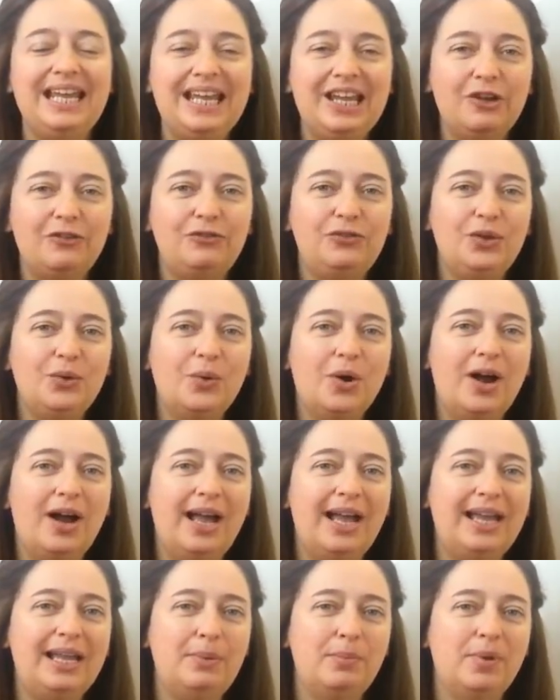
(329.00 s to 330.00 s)
If you
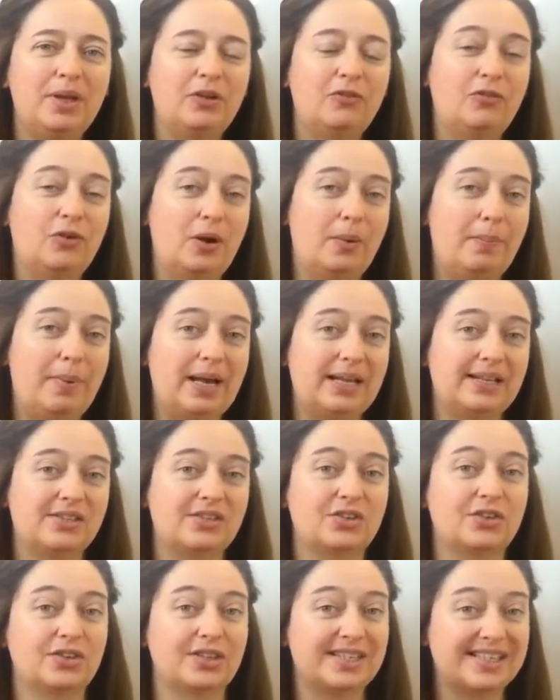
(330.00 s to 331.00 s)
are aiming for a band
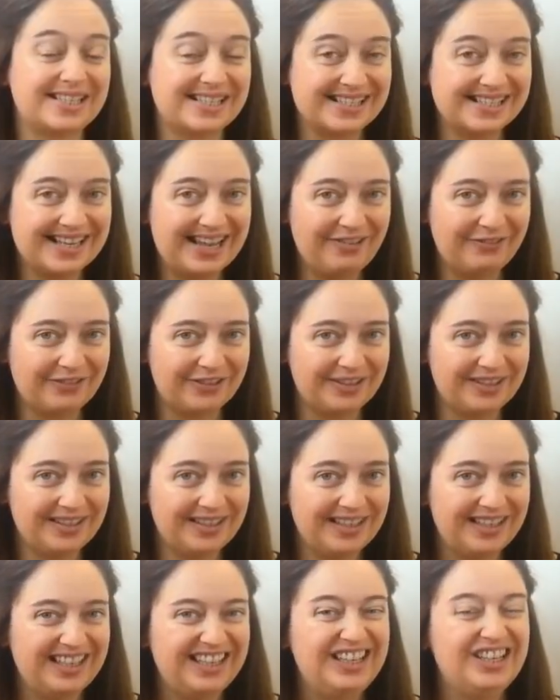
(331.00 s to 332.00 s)
score
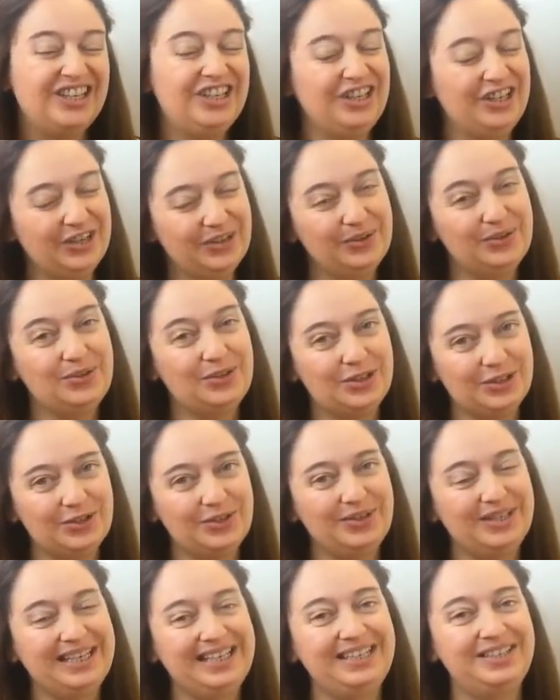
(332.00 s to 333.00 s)
7, you
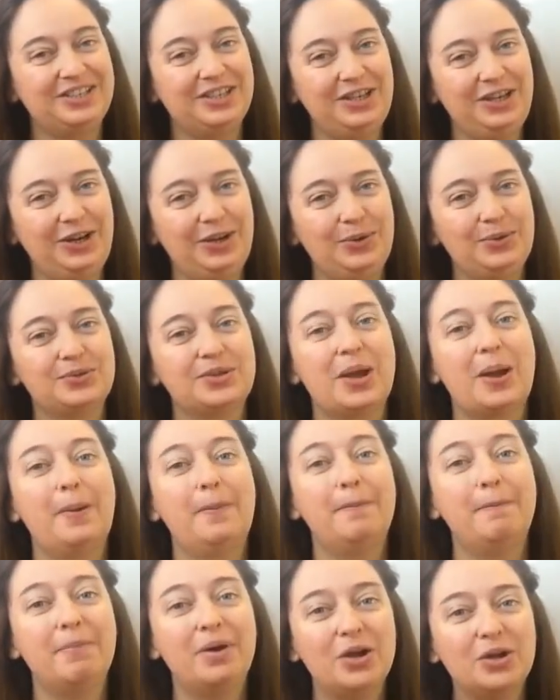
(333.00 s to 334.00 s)
do need to use
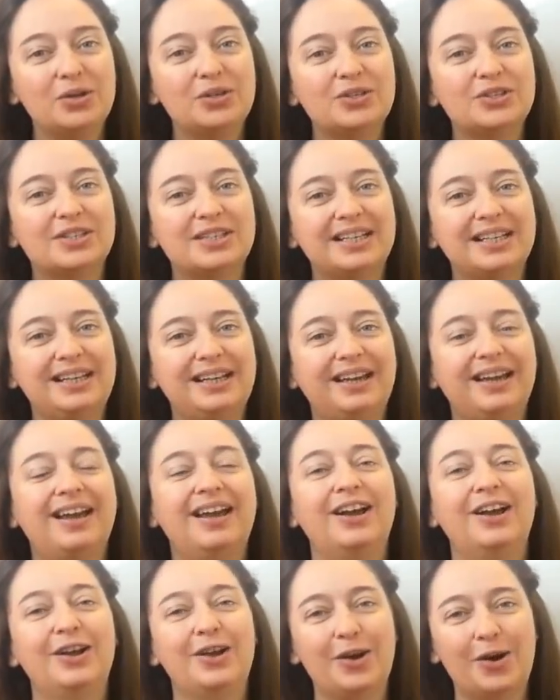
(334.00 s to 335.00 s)
mostly
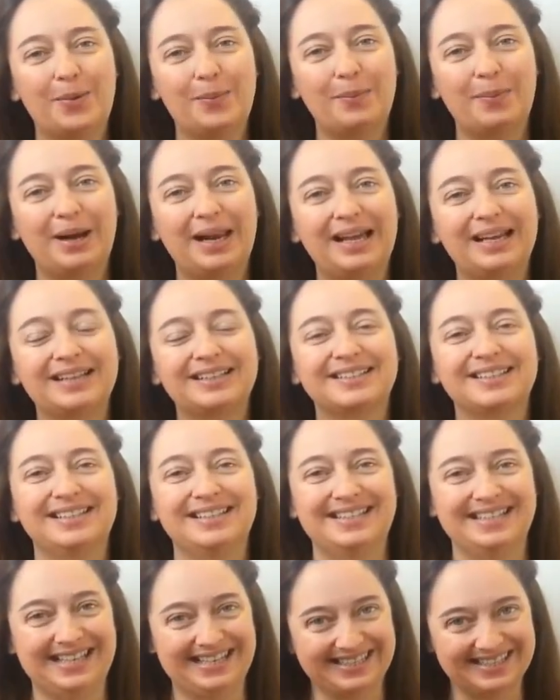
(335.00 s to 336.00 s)
complex
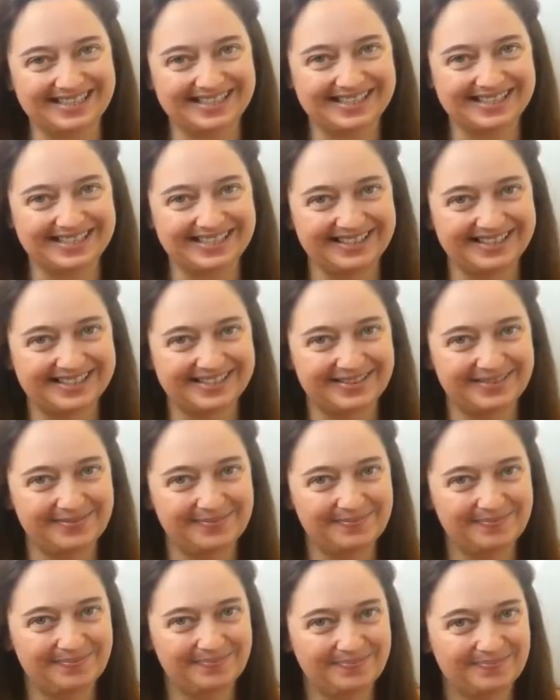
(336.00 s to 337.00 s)
sentences.
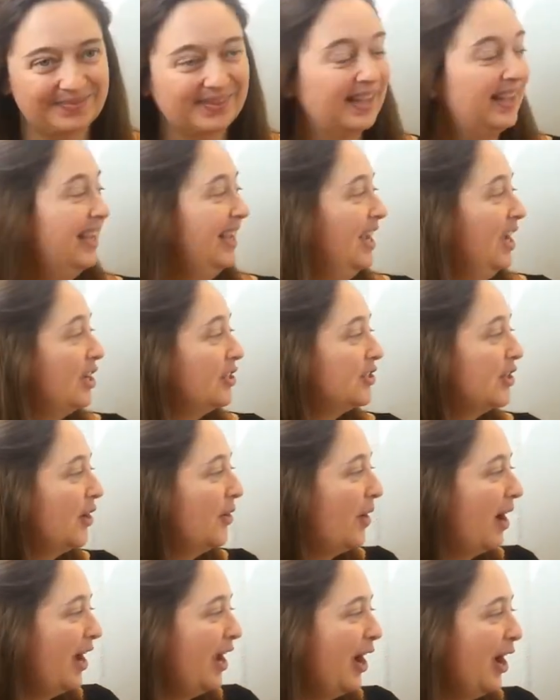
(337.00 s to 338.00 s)

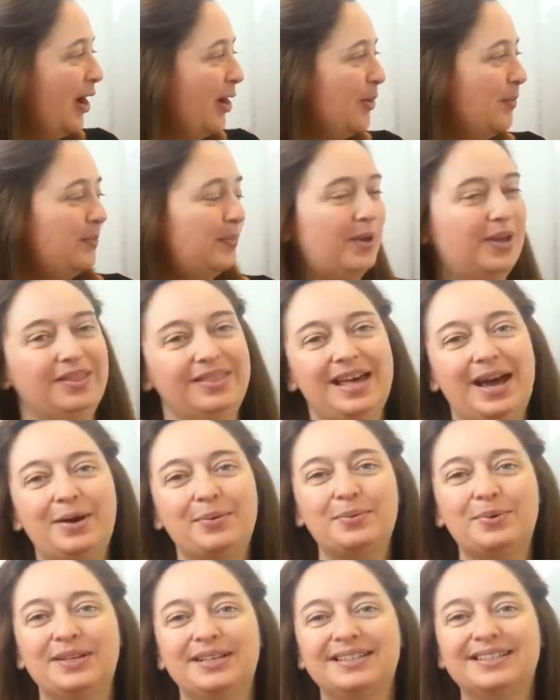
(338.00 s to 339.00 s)
So I hope
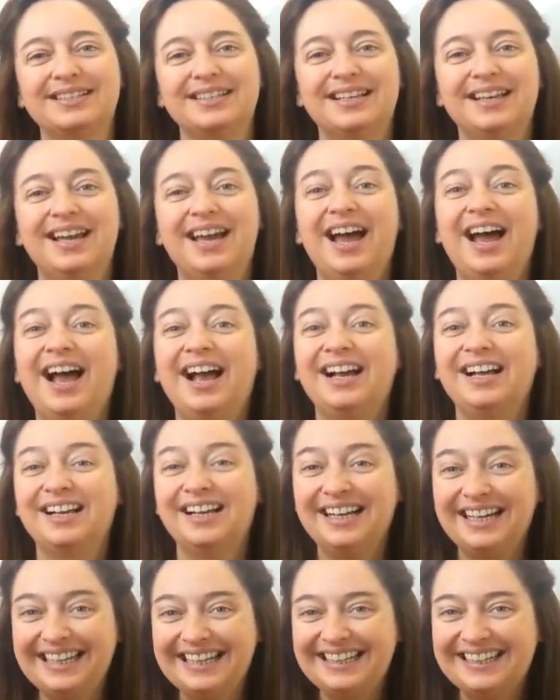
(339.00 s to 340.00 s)
that was
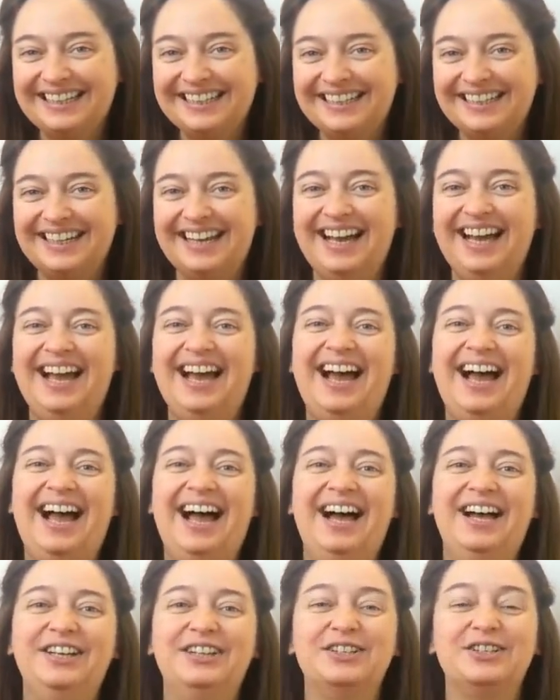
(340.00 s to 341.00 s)
clear
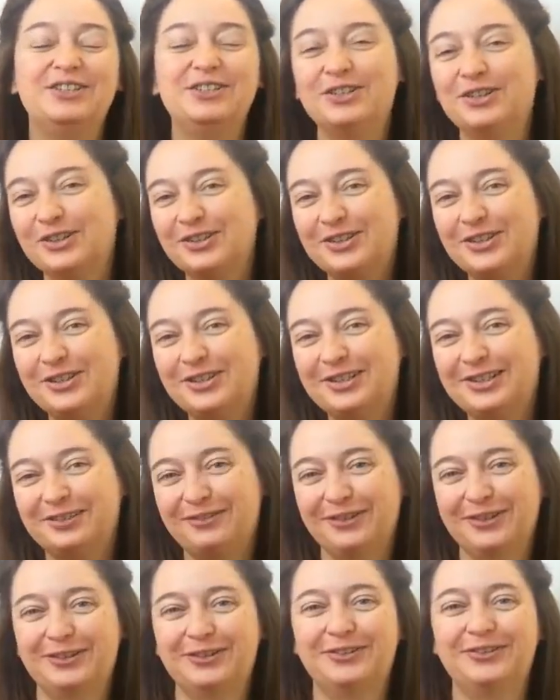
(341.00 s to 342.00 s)
and not too
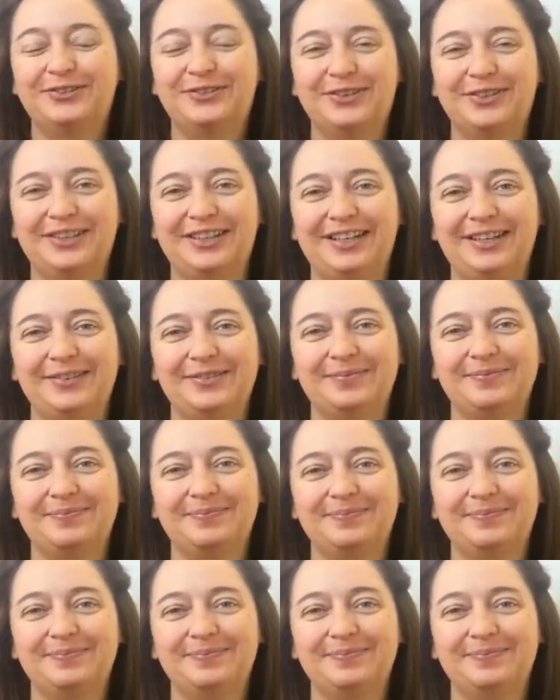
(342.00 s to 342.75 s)
difficult for you.